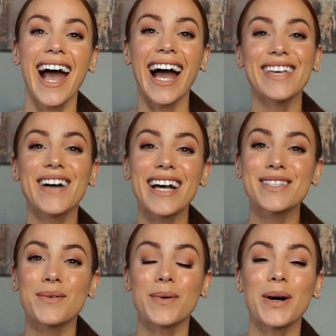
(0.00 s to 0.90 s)
Hi you
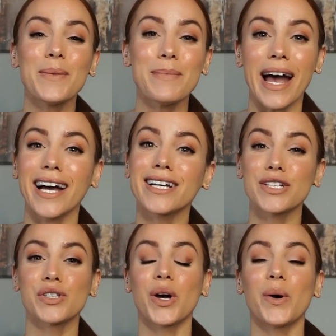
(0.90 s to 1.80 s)
guys, welcome back.
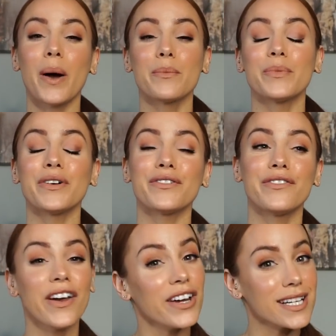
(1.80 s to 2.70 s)
So I'm
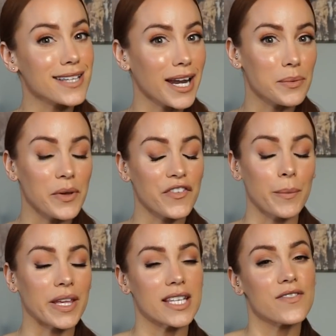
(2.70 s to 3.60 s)
very excited to be
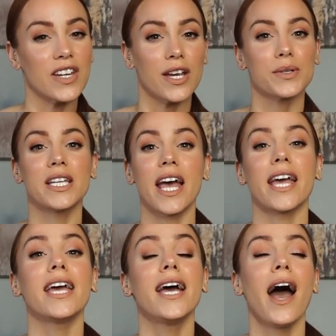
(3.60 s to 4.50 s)
filming this video
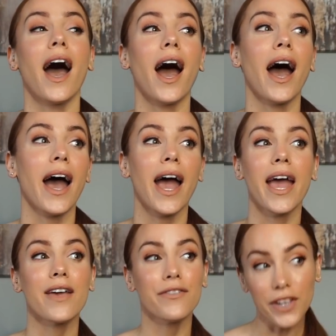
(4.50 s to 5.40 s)
today.
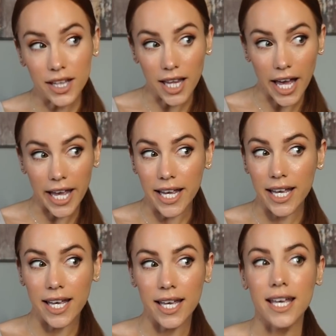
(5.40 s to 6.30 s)
I feel
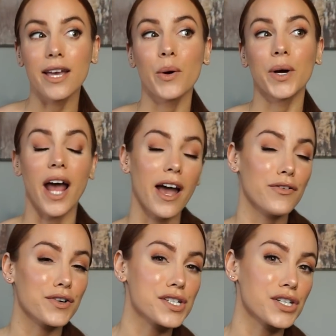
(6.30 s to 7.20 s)
like when I
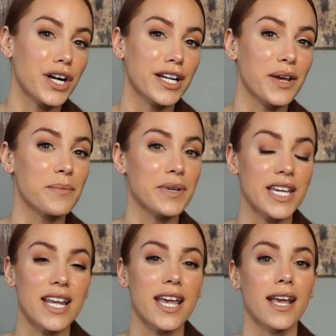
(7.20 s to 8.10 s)
first started
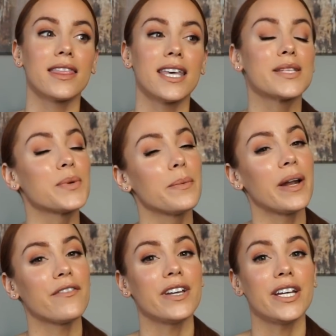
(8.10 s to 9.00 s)
competing, this would have
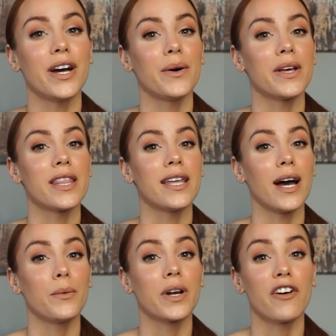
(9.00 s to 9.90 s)
been a video
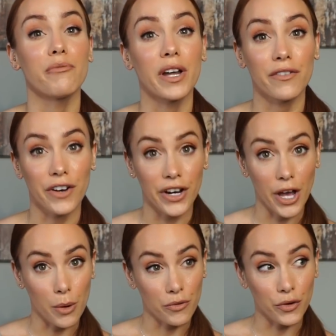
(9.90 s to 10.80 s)
that would have been very
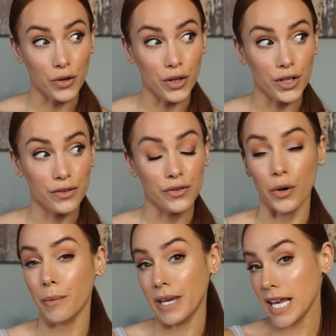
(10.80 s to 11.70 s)
helpful
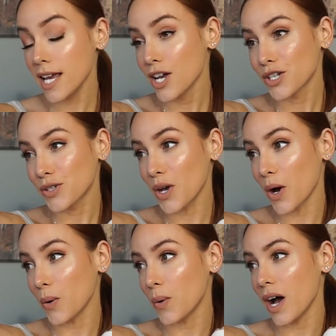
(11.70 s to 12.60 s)
for me.
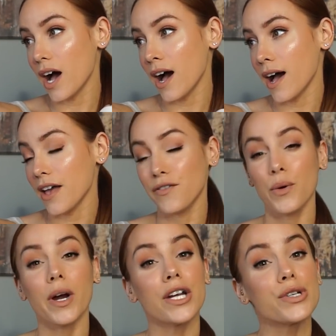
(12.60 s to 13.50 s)
So if
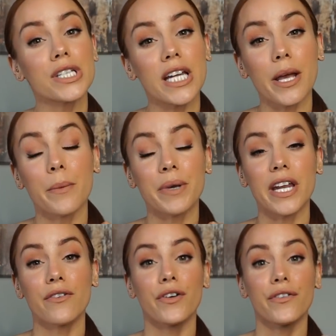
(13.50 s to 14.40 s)
you are interested in
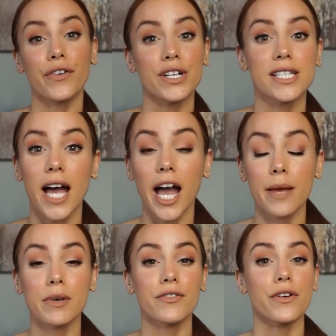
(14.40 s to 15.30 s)
competing for the first
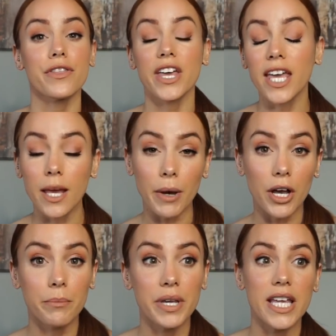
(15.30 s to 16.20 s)
time, if you're thinking about
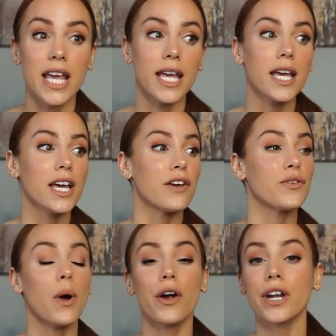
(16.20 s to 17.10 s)
competing, if
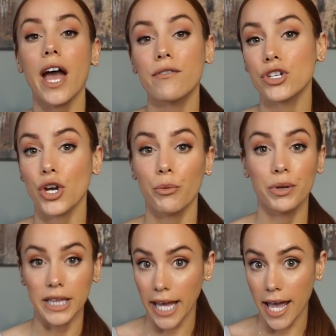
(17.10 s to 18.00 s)
you already have a show
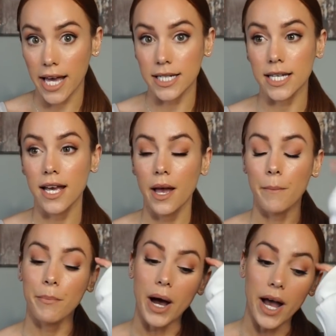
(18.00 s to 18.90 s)
planned,
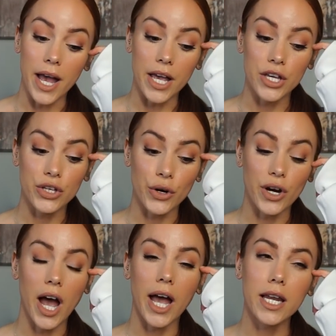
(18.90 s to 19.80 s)
but you're
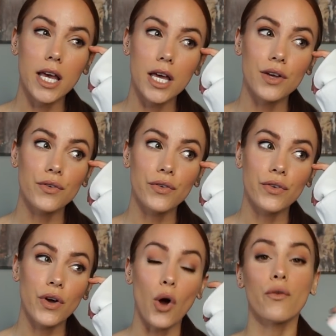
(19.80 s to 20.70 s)
kind of
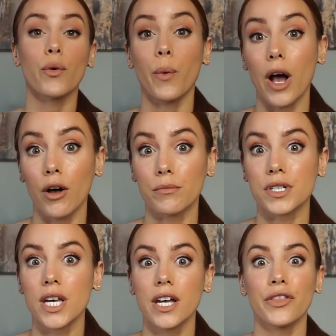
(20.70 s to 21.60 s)
overwhelmed,
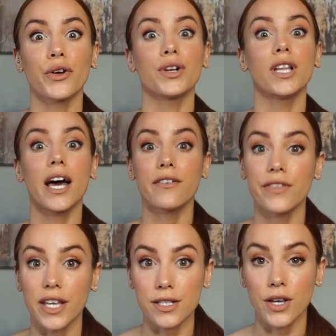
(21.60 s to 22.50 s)
there are a lot of
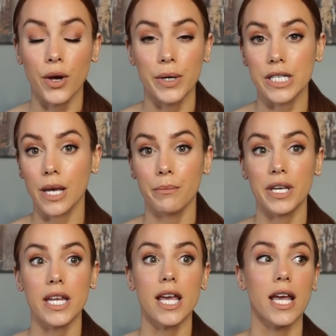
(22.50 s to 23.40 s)
things that go into
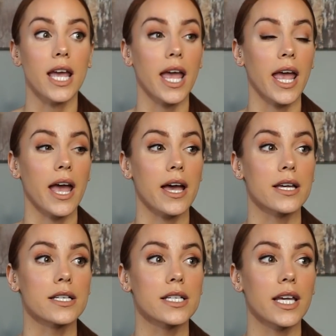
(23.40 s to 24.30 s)
competing
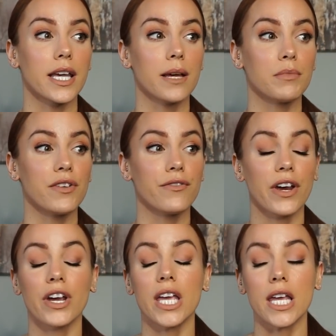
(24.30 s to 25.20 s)
and it can be
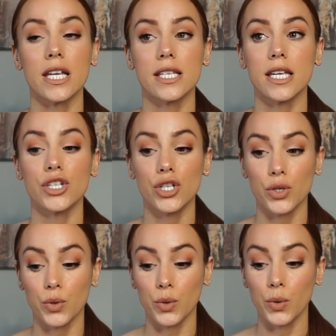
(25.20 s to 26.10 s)
very easy
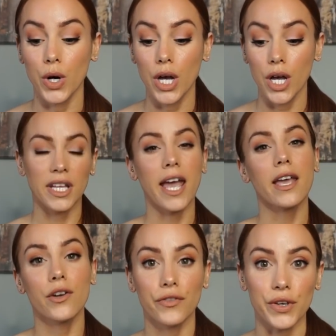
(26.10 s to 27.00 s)
to get
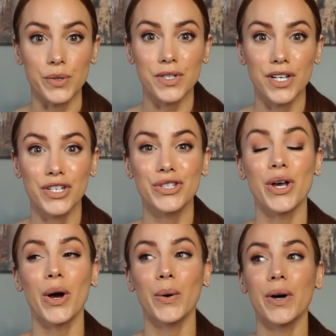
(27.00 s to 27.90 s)
confused.
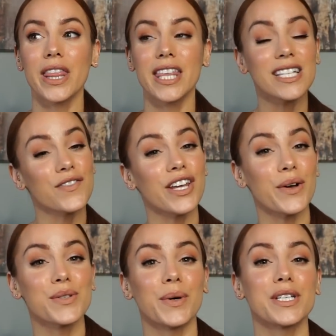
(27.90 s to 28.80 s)
So this video
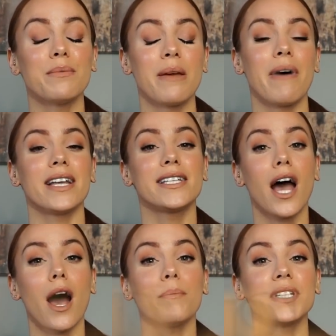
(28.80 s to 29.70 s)
is going to be my
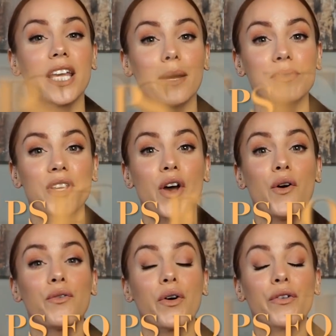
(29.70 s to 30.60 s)
top tips
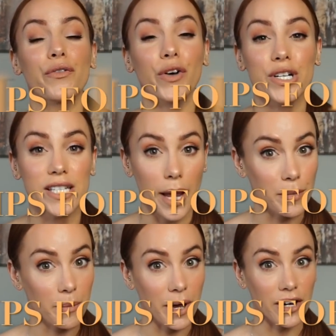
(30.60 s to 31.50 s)
for first-time
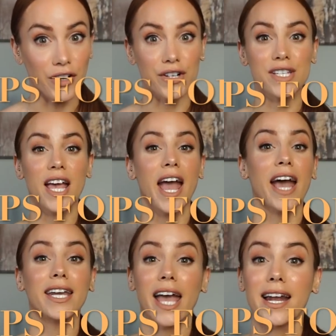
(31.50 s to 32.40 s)
competitors.
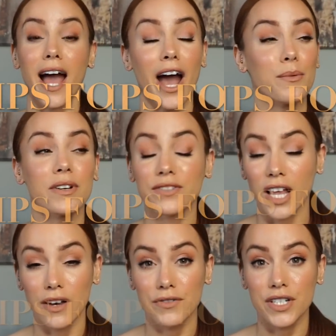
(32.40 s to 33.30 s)
And again, I would have
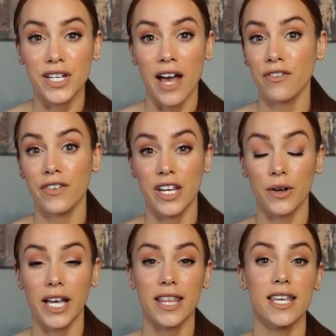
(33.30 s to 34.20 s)
loved to have a
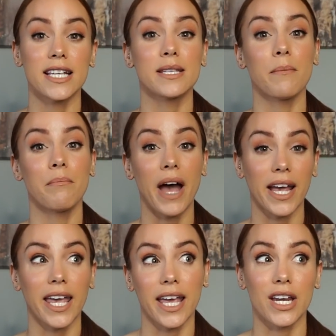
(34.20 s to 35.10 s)
video like this
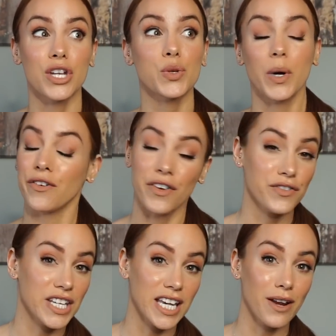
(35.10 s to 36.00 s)
back in
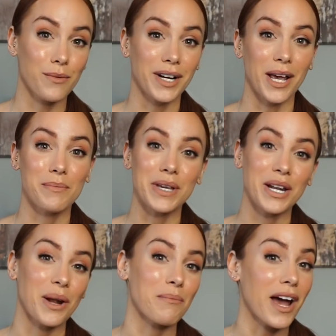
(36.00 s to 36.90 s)
2015 when I
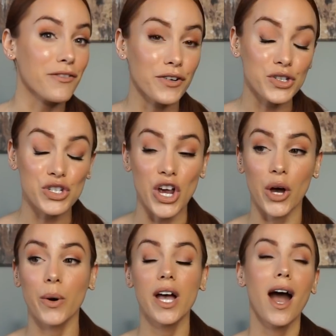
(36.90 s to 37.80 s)
competed in my first
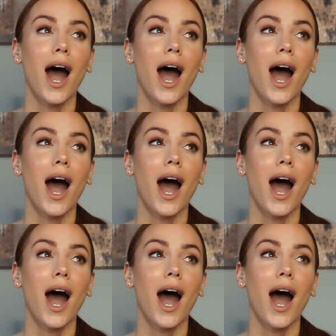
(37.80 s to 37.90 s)
show.